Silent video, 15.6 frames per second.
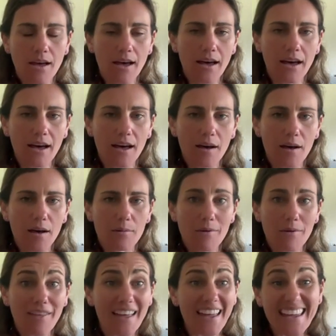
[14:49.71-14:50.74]
They
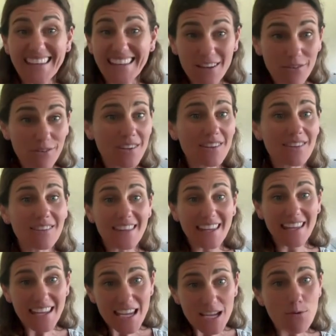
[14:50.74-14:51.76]
are given the
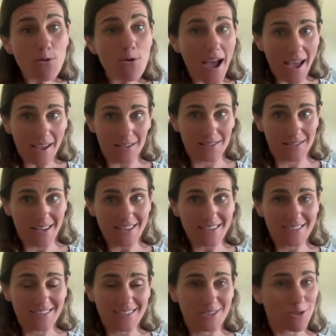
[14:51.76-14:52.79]
equal
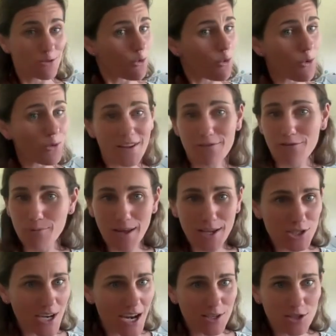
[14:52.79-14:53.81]
access to all the
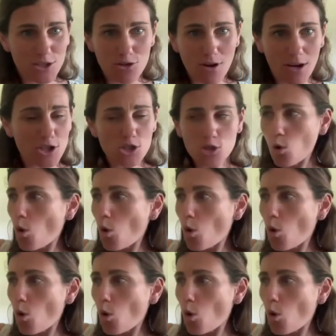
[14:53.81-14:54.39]
information and instruction,